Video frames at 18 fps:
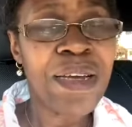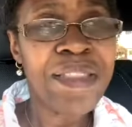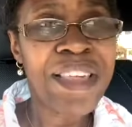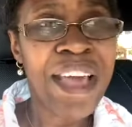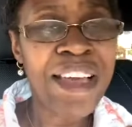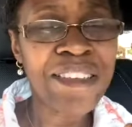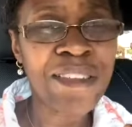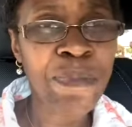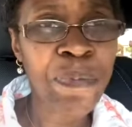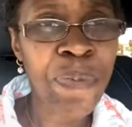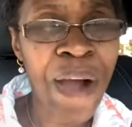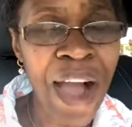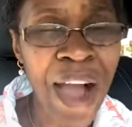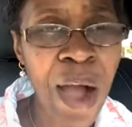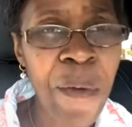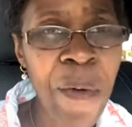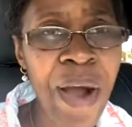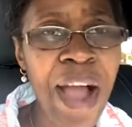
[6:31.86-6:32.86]
There is
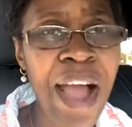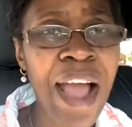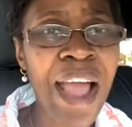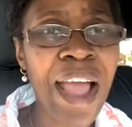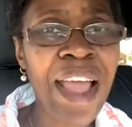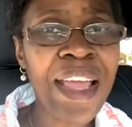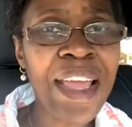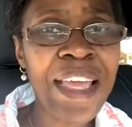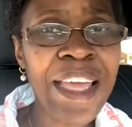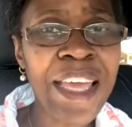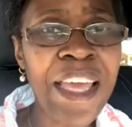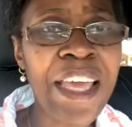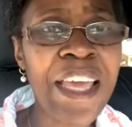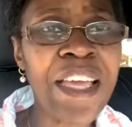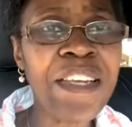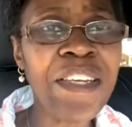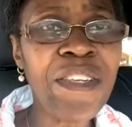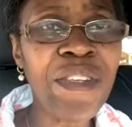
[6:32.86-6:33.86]
power
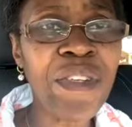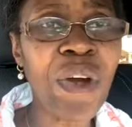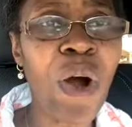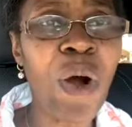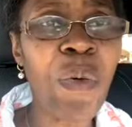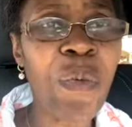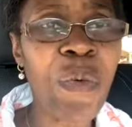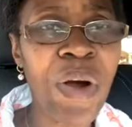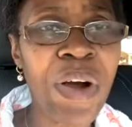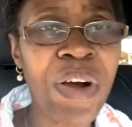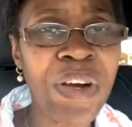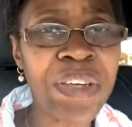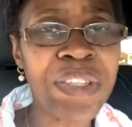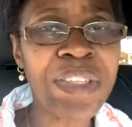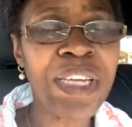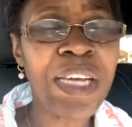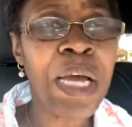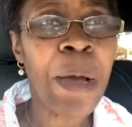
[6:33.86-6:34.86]
in your
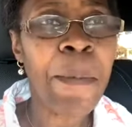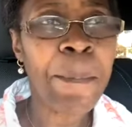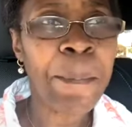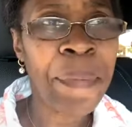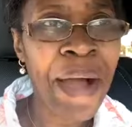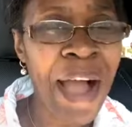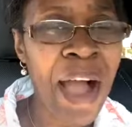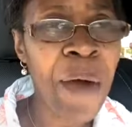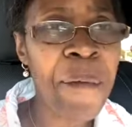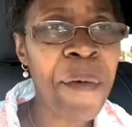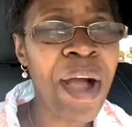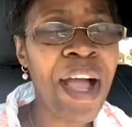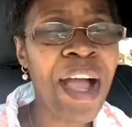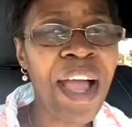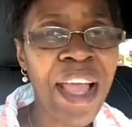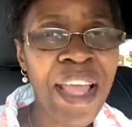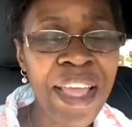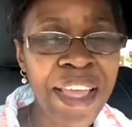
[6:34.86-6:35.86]
word.
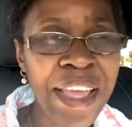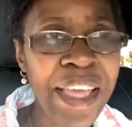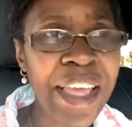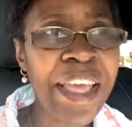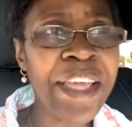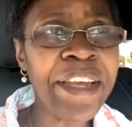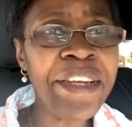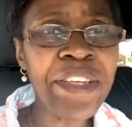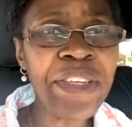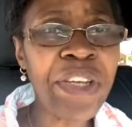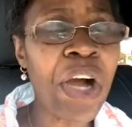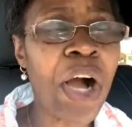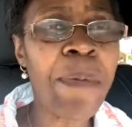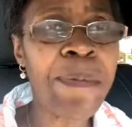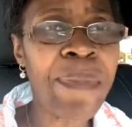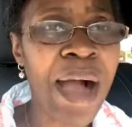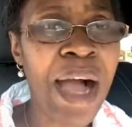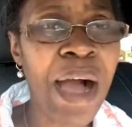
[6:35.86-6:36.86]
Power in
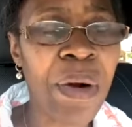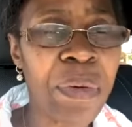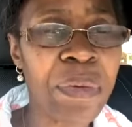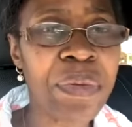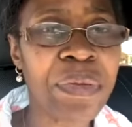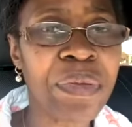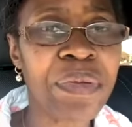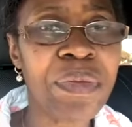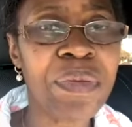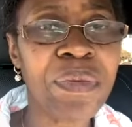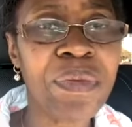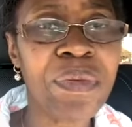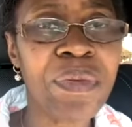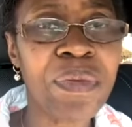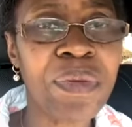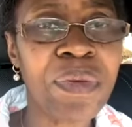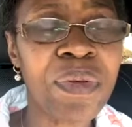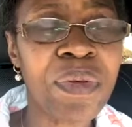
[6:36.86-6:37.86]
your mouth.
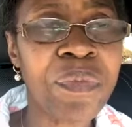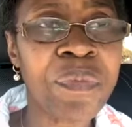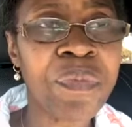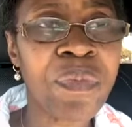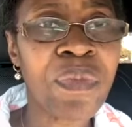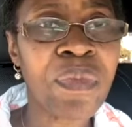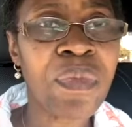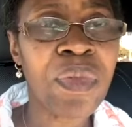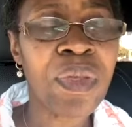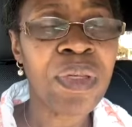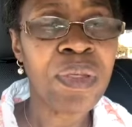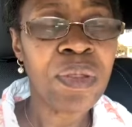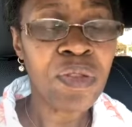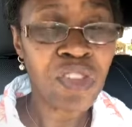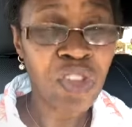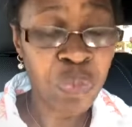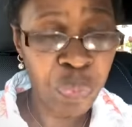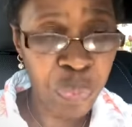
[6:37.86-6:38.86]

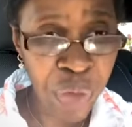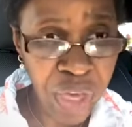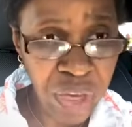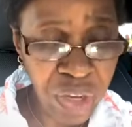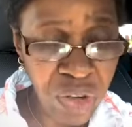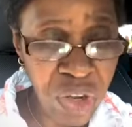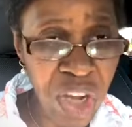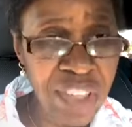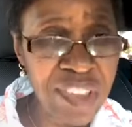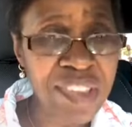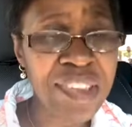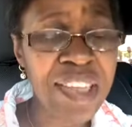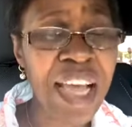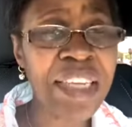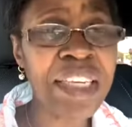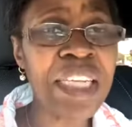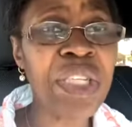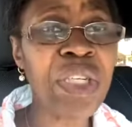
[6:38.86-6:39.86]
Speak
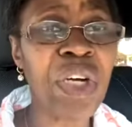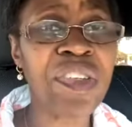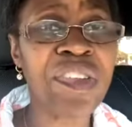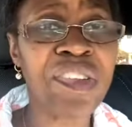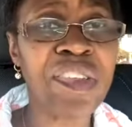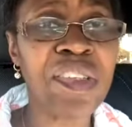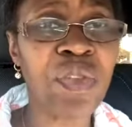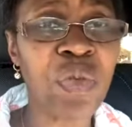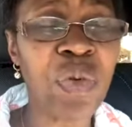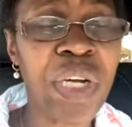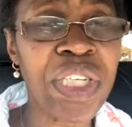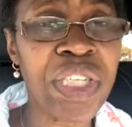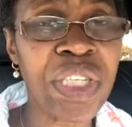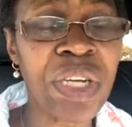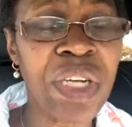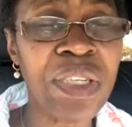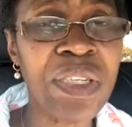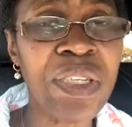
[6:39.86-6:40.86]
concerning your
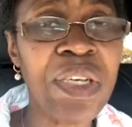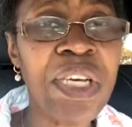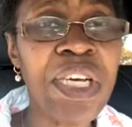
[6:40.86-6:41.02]
situation.